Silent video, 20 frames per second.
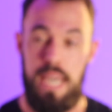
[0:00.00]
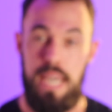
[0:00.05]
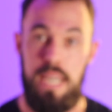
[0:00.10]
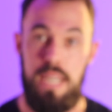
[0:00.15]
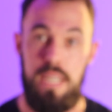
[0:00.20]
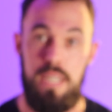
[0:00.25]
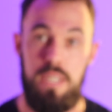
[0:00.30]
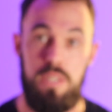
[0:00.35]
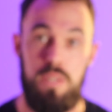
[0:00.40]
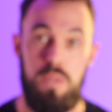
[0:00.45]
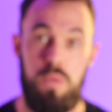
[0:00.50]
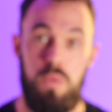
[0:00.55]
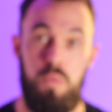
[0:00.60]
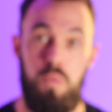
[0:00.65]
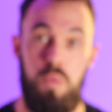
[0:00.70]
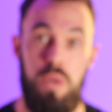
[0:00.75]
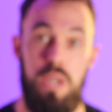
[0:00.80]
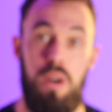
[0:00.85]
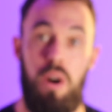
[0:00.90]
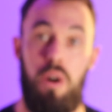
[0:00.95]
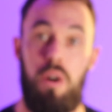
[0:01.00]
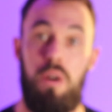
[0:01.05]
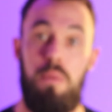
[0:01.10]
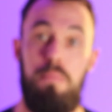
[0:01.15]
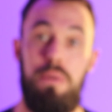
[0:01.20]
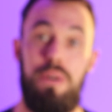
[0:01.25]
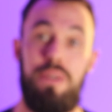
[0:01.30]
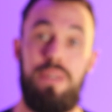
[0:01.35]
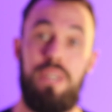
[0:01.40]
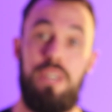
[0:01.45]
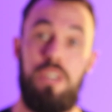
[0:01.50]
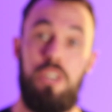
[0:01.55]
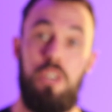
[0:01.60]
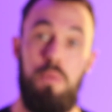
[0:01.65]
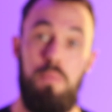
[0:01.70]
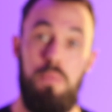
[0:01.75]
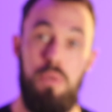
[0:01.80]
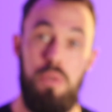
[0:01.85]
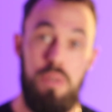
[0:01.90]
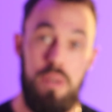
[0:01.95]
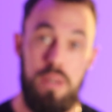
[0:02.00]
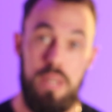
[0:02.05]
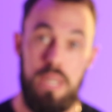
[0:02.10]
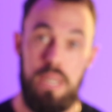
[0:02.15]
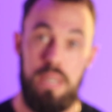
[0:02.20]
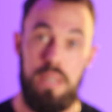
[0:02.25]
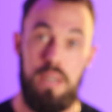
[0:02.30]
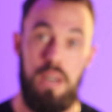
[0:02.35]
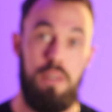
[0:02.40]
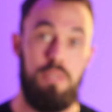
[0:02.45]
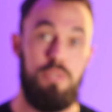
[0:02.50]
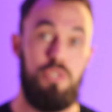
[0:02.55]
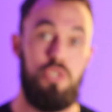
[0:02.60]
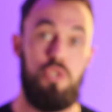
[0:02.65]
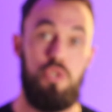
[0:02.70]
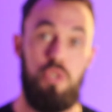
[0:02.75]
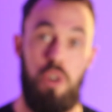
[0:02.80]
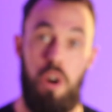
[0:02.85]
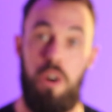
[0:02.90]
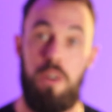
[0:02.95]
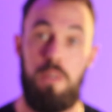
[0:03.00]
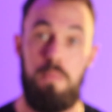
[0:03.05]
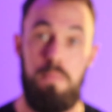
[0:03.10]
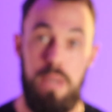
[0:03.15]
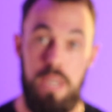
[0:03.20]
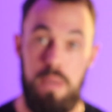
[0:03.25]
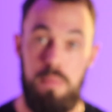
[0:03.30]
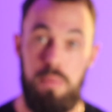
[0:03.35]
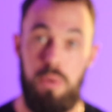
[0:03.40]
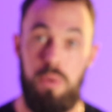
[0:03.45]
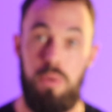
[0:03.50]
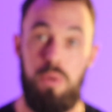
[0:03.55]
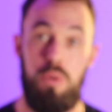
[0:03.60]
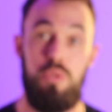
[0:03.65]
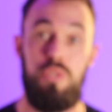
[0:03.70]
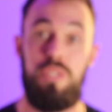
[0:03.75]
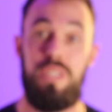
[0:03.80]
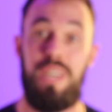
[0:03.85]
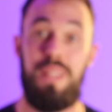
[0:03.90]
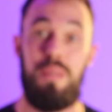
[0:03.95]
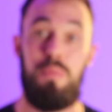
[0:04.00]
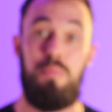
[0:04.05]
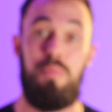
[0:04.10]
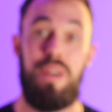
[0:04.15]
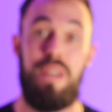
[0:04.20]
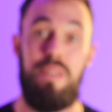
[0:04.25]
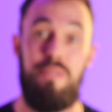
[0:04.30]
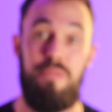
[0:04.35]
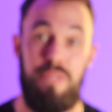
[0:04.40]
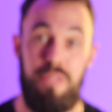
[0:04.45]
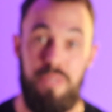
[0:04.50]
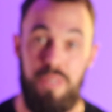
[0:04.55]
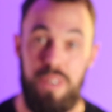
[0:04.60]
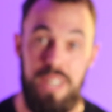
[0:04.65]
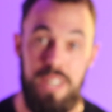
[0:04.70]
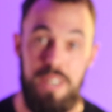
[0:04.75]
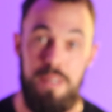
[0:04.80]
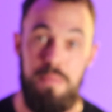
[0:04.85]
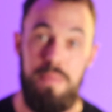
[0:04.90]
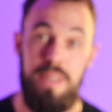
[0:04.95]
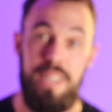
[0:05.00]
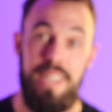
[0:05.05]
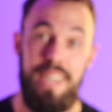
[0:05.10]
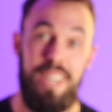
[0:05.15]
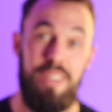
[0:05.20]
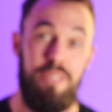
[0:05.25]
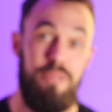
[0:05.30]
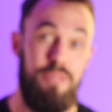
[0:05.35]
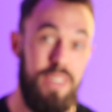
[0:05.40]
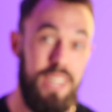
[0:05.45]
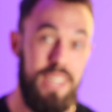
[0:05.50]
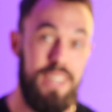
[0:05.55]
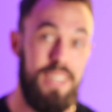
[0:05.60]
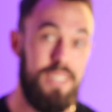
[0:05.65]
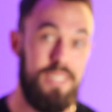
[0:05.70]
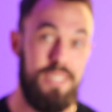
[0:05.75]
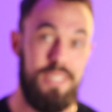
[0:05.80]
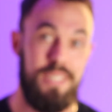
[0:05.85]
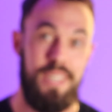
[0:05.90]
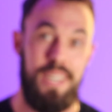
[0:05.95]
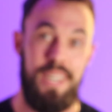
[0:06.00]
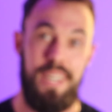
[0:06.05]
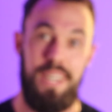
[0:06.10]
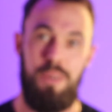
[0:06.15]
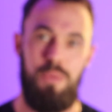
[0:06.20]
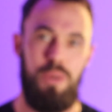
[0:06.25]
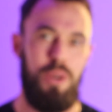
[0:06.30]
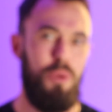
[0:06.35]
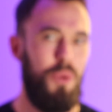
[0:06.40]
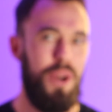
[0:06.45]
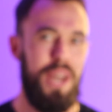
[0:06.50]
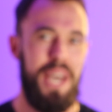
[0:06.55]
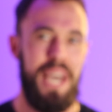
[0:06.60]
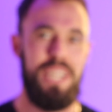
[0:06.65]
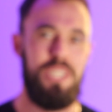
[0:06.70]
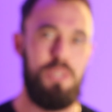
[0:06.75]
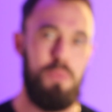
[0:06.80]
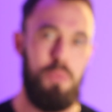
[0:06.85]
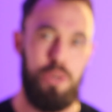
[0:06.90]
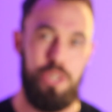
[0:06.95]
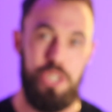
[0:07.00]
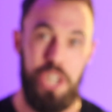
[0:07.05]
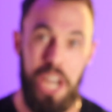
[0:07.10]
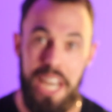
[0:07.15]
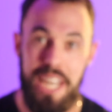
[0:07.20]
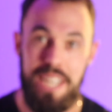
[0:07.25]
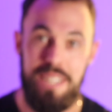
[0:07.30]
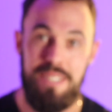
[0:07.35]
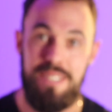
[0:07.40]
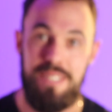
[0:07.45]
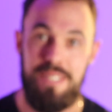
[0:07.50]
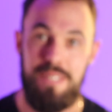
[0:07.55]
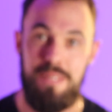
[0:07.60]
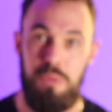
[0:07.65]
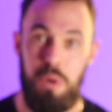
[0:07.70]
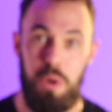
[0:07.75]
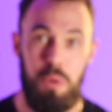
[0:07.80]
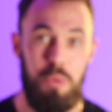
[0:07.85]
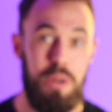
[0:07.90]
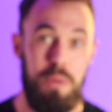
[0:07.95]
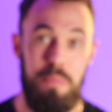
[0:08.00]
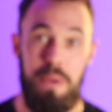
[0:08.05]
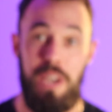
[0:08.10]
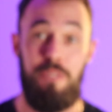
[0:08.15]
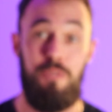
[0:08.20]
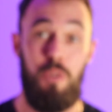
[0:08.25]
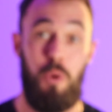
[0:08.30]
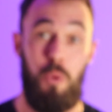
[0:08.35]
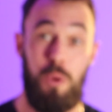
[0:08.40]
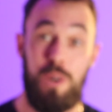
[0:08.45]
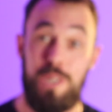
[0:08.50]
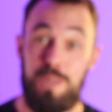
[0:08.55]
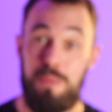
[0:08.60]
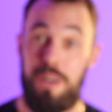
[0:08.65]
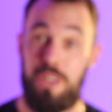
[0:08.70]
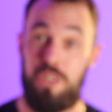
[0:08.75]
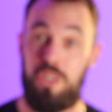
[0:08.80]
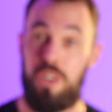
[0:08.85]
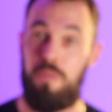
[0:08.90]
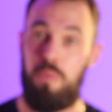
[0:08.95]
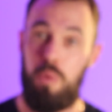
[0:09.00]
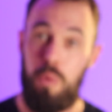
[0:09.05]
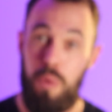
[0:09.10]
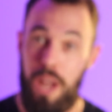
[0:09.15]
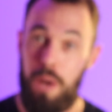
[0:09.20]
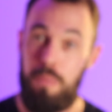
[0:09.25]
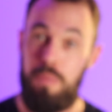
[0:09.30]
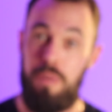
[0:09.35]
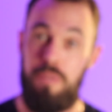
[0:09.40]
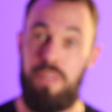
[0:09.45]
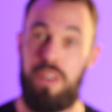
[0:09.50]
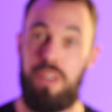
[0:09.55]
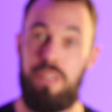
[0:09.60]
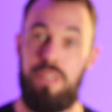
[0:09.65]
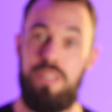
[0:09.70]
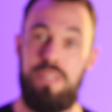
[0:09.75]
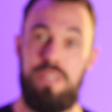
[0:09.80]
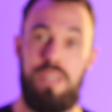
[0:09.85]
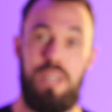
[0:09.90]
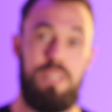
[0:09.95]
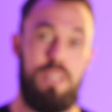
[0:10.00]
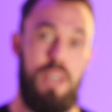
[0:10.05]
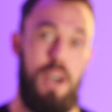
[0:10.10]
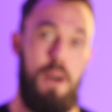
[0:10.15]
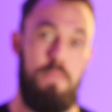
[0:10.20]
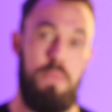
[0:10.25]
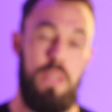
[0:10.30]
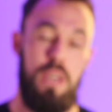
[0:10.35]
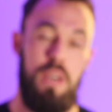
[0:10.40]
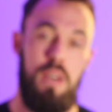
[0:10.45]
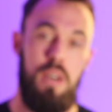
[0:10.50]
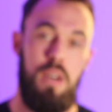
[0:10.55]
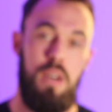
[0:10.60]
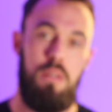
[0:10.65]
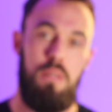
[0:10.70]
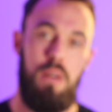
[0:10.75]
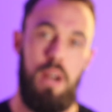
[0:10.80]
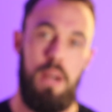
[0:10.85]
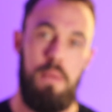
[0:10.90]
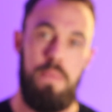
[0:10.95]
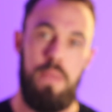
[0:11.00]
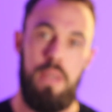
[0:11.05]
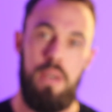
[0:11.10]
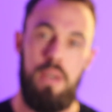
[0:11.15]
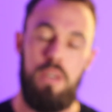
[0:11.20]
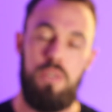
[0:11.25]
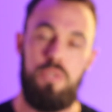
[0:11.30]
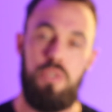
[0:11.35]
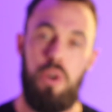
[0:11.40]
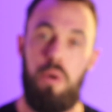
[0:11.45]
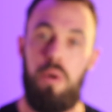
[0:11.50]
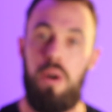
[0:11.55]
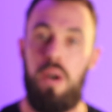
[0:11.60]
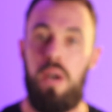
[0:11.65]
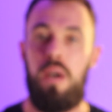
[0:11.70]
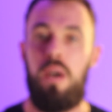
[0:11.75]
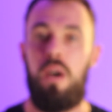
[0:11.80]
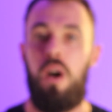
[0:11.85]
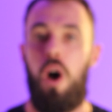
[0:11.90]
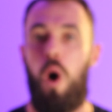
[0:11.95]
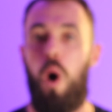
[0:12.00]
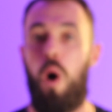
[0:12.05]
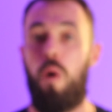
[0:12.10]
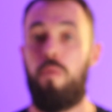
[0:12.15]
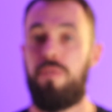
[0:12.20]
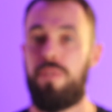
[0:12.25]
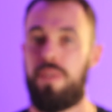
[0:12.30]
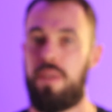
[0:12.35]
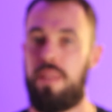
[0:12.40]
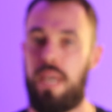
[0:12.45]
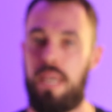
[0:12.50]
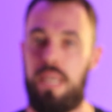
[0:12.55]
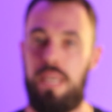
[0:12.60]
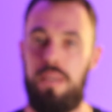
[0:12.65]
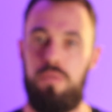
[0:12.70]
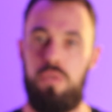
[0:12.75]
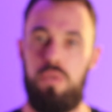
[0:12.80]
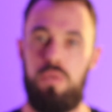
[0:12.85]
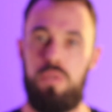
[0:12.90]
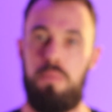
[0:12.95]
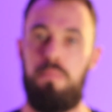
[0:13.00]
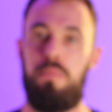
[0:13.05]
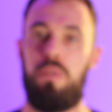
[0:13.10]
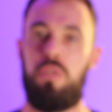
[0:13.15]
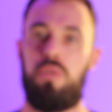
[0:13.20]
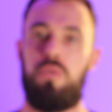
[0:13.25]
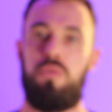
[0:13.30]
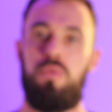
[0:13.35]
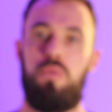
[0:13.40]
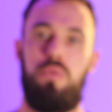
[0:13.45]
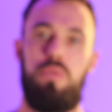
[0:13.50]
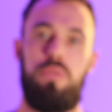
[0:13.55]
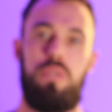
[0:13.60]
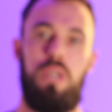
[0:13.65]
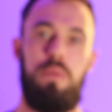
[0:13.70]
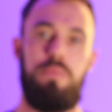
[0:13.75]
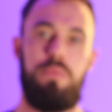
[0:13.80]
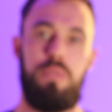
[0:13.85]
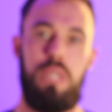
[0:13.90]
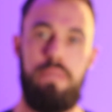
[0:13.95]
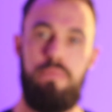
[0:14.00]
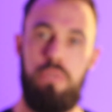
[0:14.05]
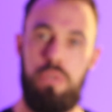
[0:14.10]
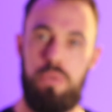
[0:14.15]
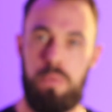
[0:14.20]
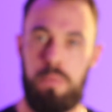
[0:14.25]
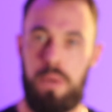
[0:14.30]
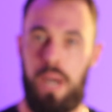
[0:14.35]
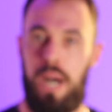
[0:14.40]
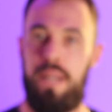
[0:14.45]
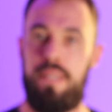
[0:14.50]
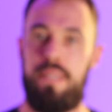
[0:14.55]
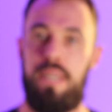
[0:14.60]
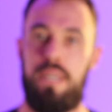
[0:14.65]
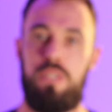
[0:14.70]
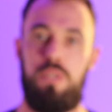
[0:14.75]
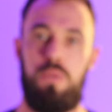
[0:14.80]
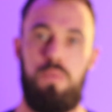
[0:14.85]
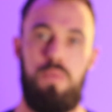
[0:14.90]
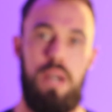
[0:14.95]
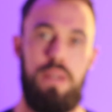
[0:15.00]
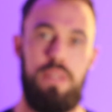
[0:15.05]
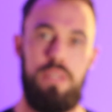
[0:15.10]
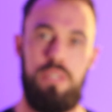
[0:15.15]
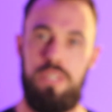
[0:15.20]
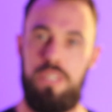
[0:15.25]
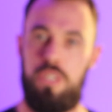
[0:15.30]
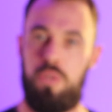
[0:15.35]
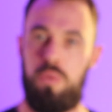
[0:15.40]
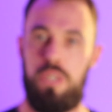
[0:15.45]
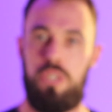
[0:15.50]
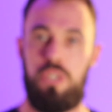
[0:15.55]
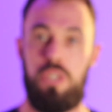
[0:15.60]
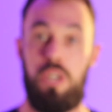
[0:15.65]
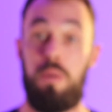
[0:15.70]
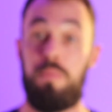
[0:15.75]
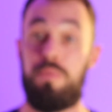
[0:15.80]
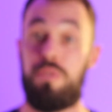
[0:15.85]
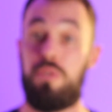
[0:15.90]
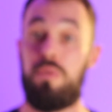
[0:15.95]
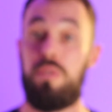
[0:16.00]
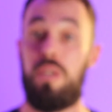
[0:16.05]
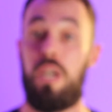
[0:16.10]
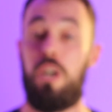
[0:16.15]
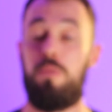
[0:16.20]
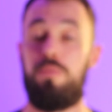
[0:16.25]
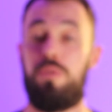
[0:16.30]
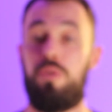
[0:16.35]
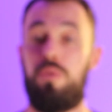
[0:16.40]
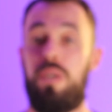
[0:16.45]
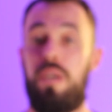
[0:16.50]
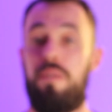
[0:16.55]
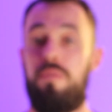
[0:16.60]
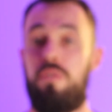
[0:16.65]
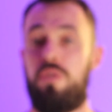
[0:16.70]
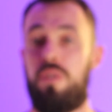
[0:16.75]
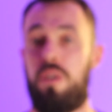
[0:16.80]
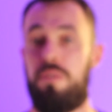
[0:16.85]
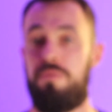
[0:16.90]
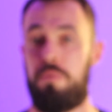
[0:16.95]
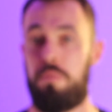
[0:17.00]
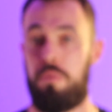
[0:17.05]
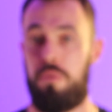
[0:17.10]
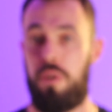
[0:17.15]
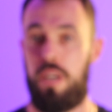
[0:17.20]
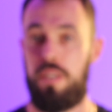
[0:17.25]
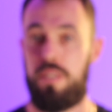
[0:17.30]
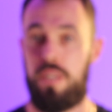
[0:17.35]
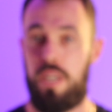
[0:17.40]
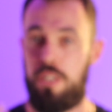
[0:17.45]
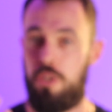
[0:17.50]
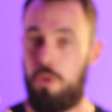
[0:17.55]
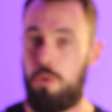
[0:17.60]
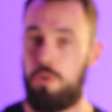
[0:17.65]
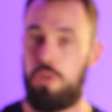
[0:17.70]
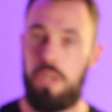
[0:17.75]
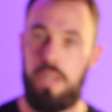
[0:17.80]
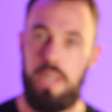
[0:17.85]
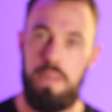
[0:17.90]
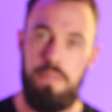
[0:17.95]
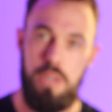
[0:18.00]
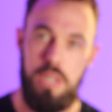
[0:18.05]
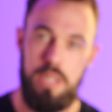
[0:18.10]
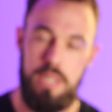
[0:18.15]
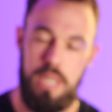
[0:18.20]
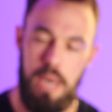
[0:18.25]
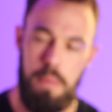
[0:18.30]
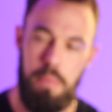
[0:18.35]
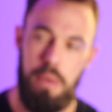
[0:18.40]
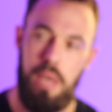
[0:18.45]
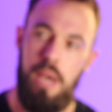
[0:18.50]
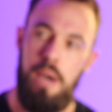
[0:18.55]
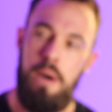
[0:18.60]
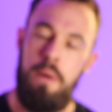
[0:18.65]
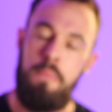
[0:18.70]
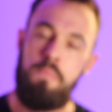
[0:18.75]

is we are building a community of strong people who celebrate freedom and fitness. We don't want to hand you more chains. We don't want to make you feel worse about yourself. We want to help you figure these things out, right? So hopefully that gives you some mental tools, helps give you some context around the situation, helps you give yourself some grace. And I told you I'd give you a tip.